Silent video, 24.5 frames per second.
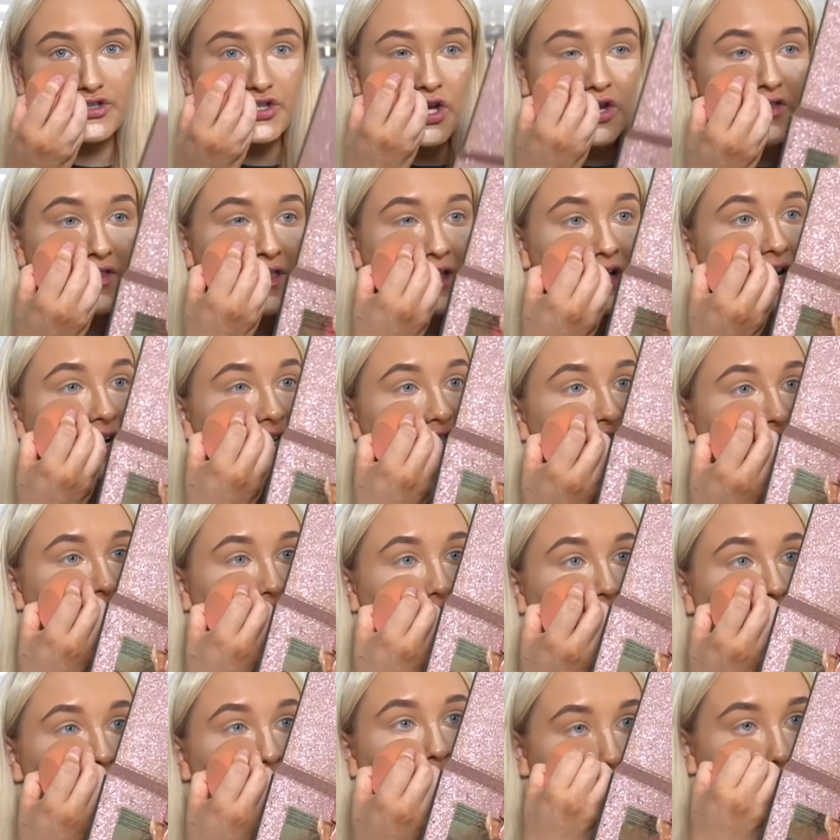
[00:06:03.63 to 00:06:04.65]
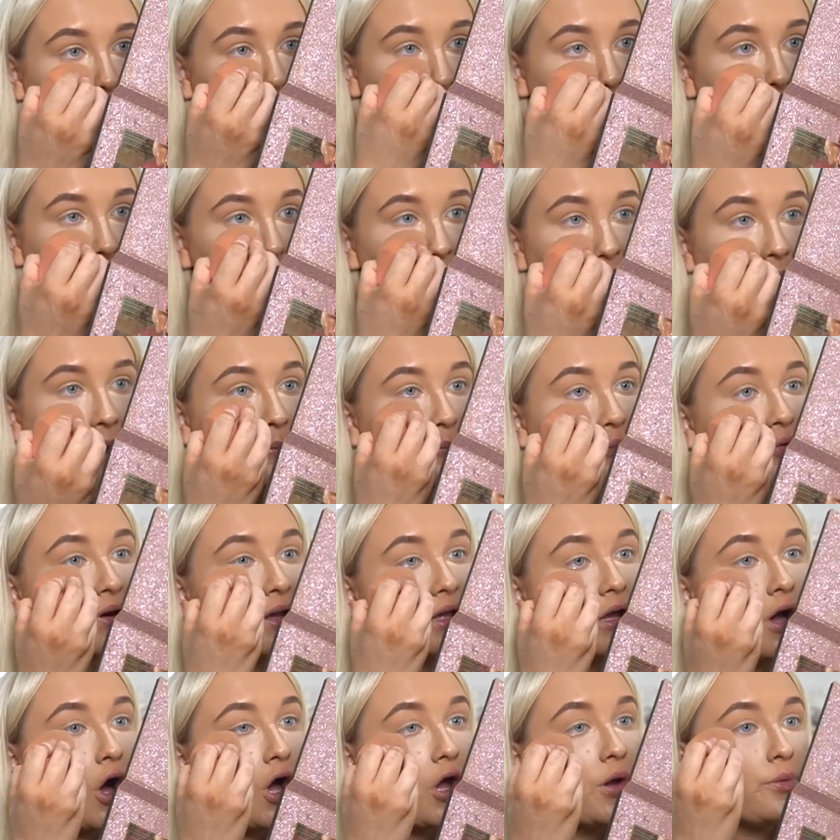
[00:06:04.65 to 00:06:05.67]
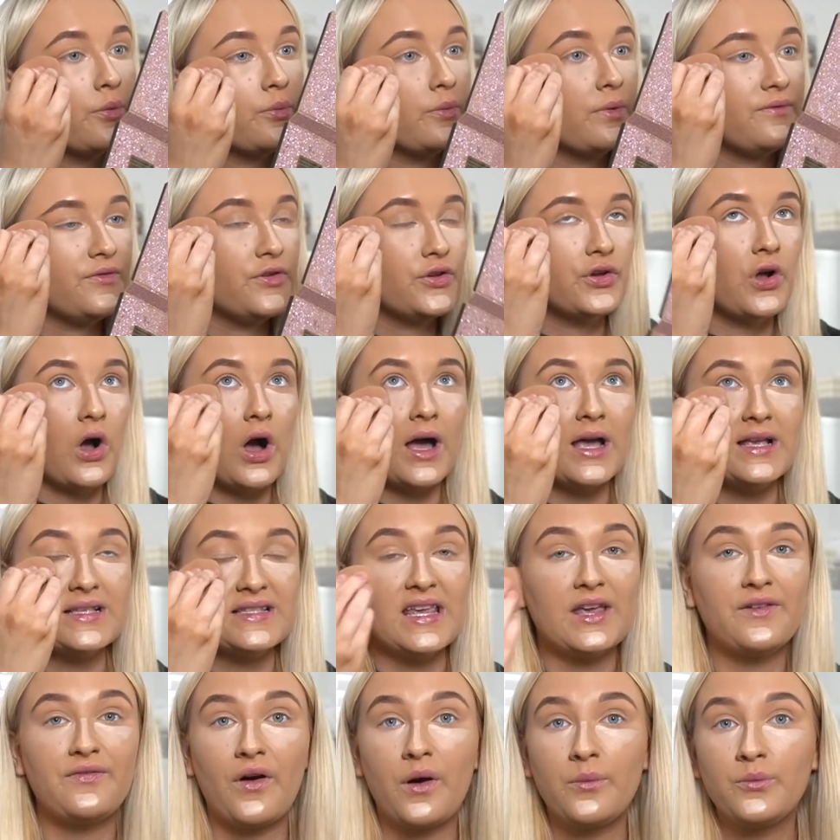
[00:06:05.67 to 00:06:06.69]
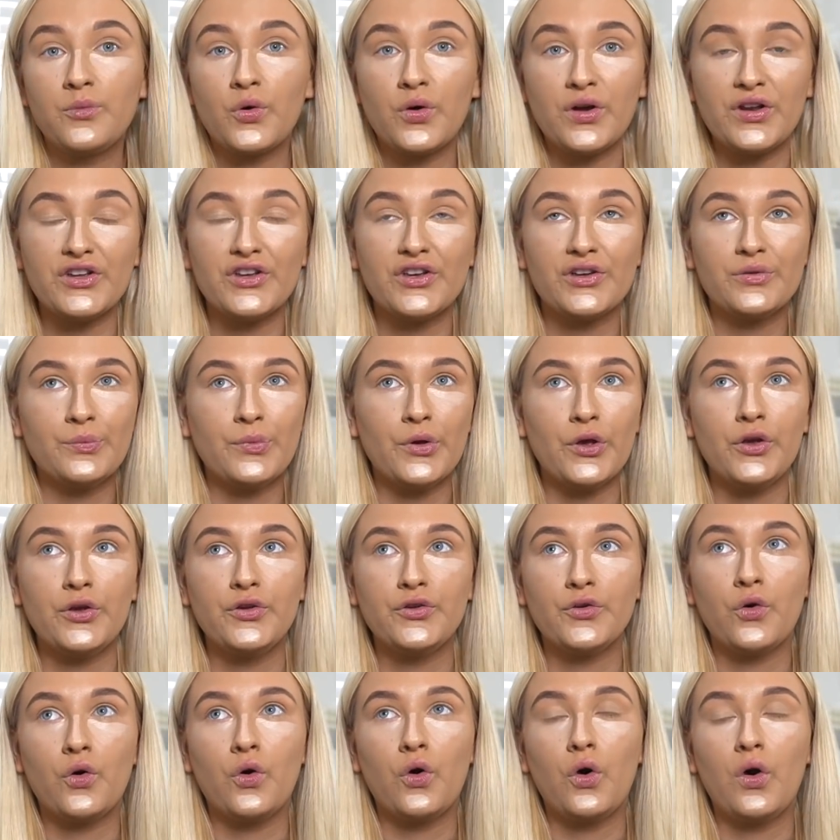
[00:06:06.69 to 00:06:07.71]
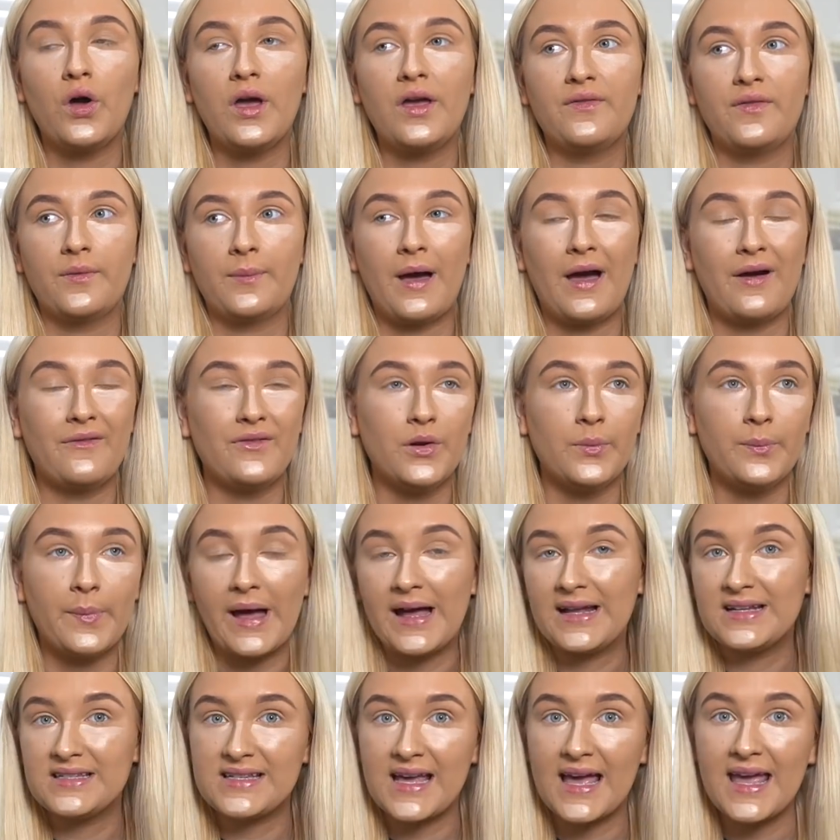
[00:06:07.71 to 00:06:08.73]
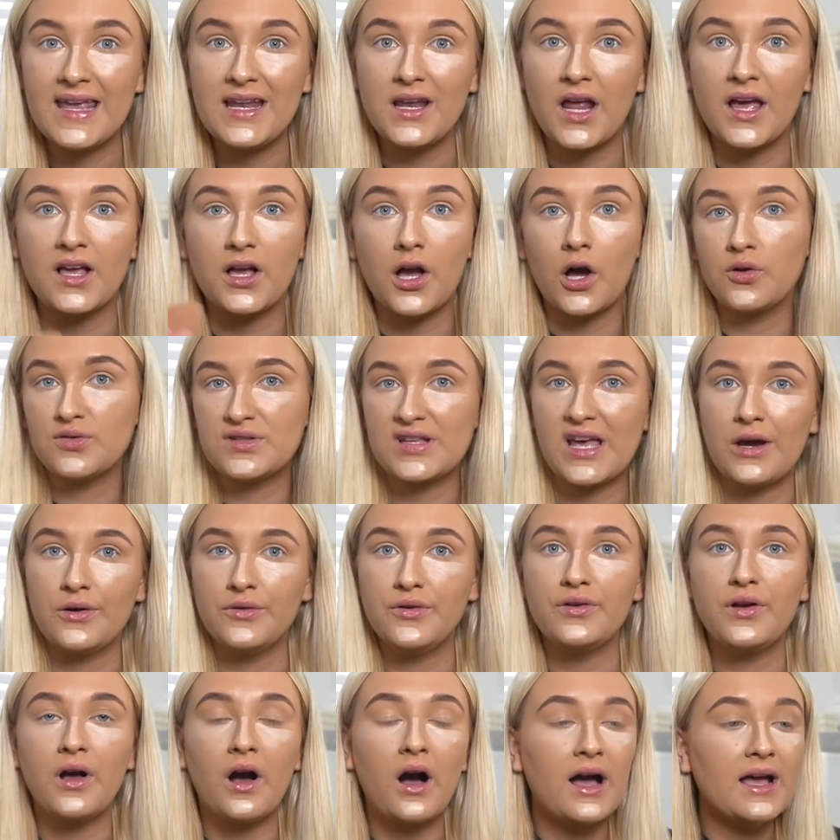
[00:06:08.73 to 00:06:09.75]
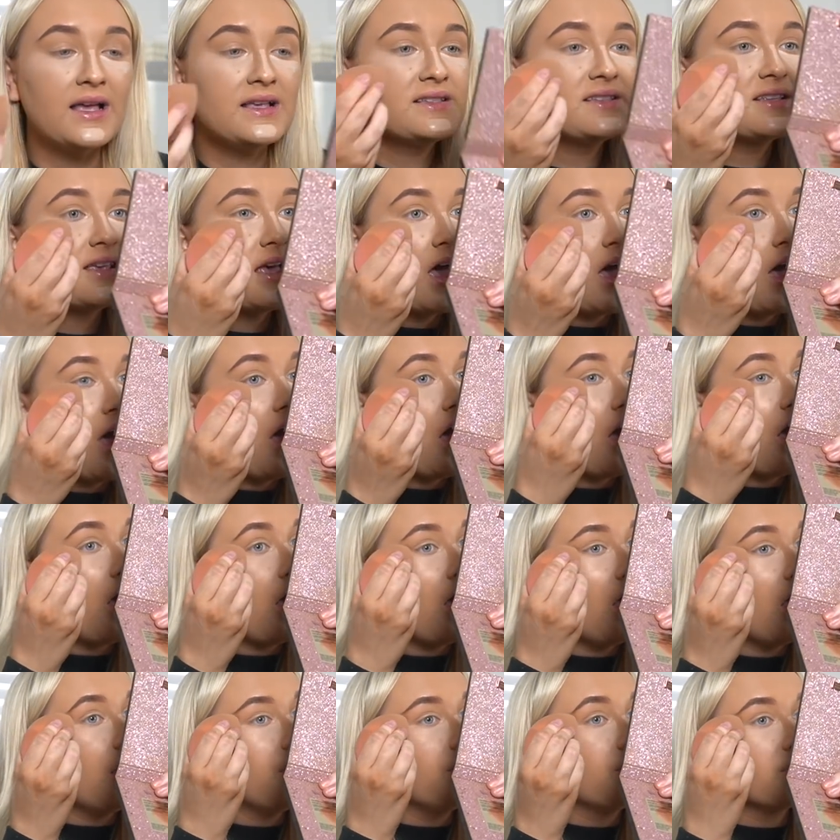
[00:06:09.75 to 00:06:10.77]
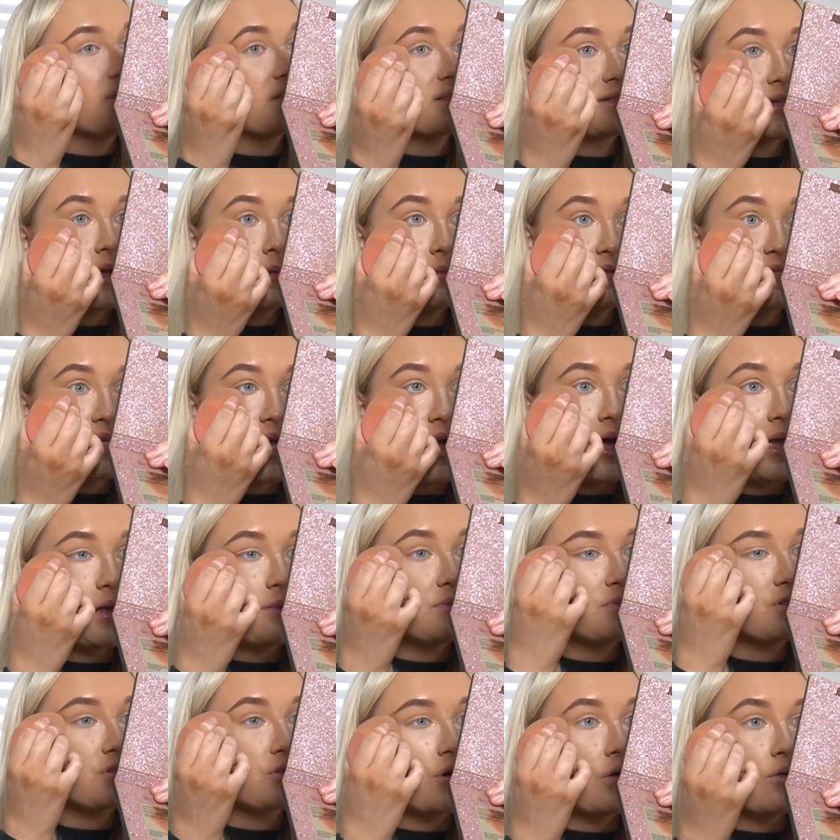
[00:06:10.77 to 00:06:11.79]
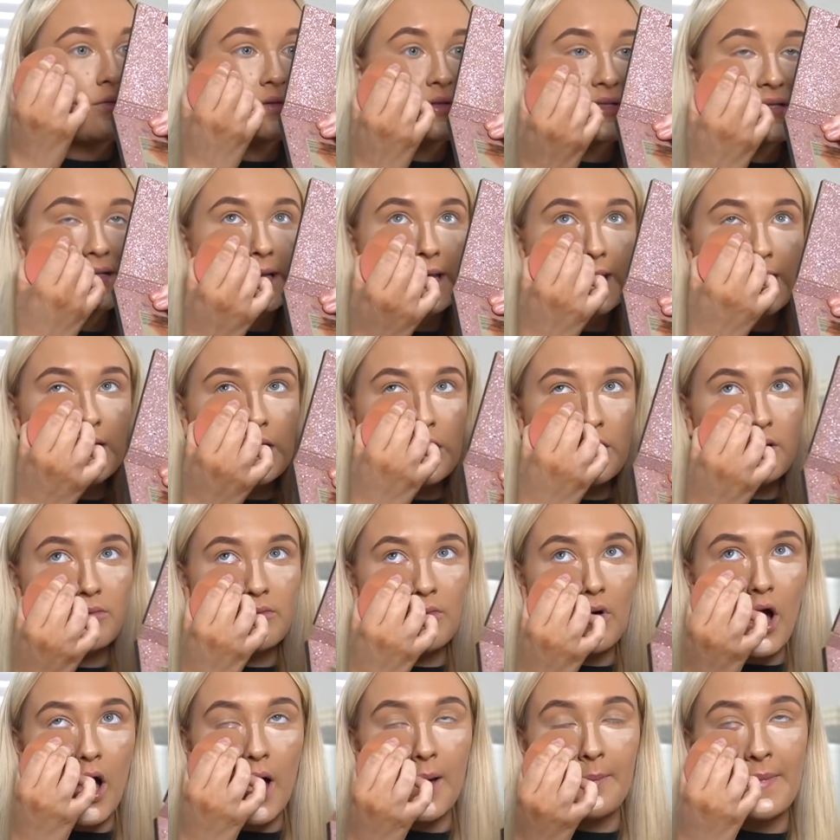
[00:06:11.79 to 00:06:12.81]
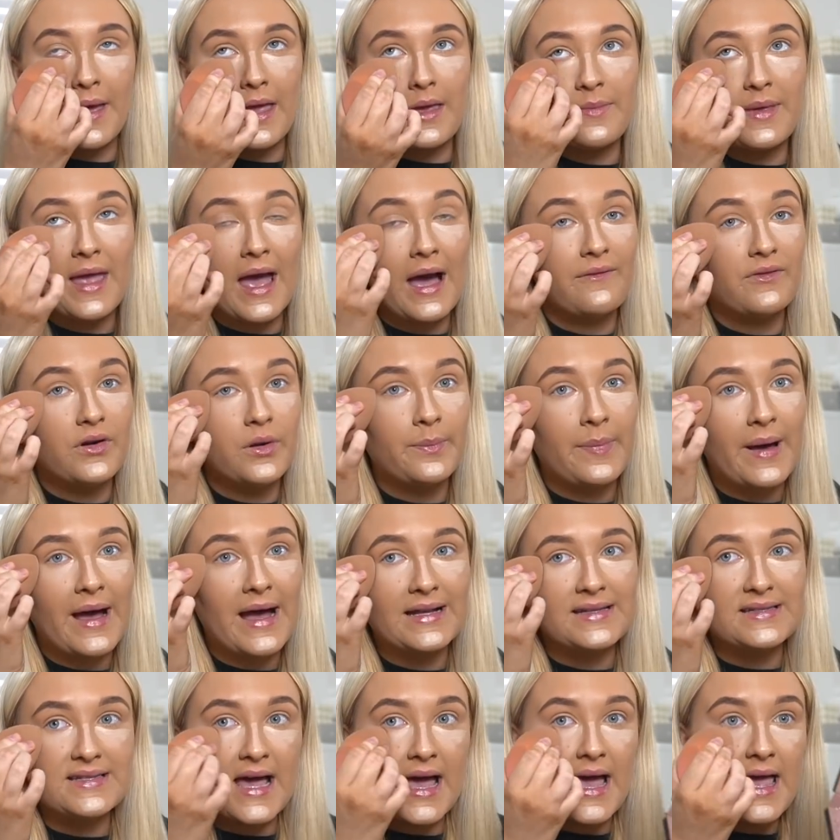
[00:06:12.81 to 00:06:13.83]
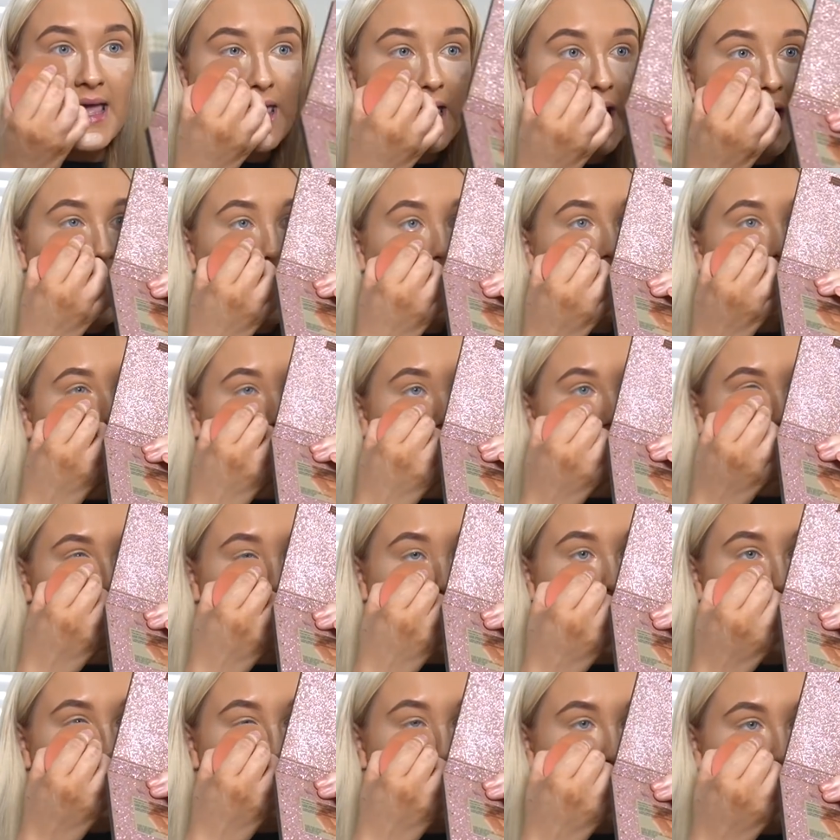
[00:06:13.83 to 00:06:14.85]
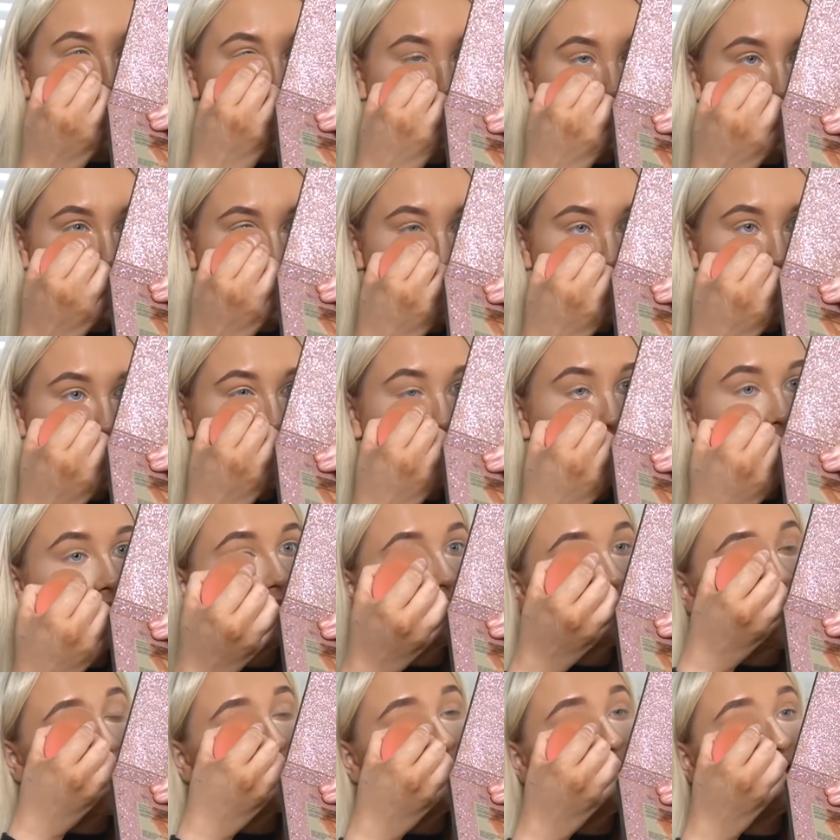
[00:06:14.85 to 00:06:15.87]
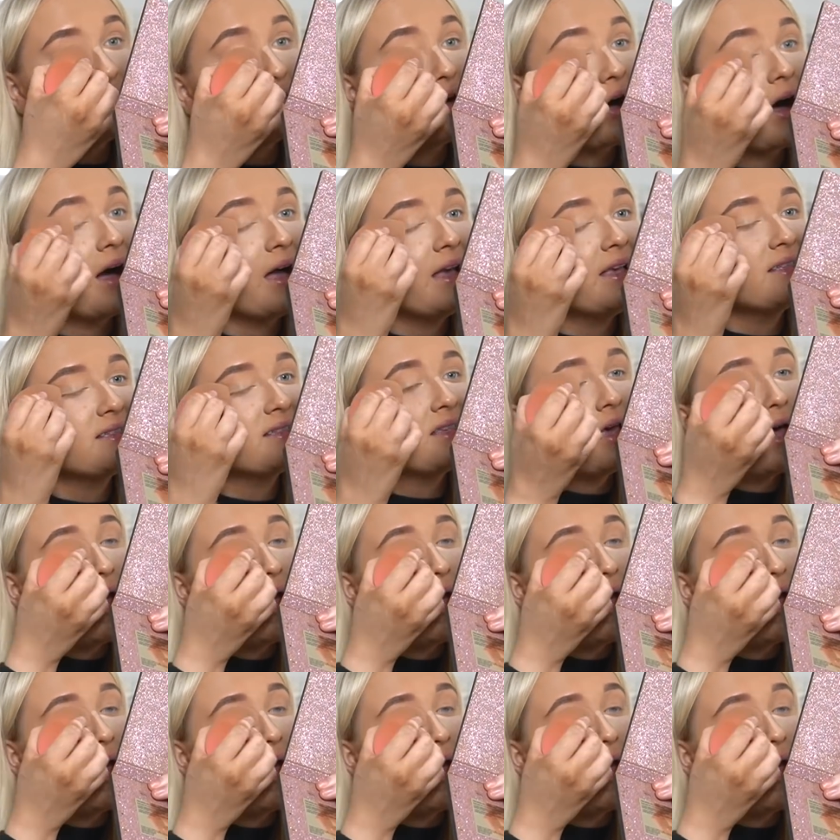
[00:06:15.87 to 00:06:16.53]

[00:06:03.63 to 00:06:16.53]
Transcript: don't think I do. I am pretty open with you guys. If I'm not in a good mood or if I'm having a bad day, like, I'll tell you guys. Sometimes obviously I may be having a bad day and I won't specifically tell you guys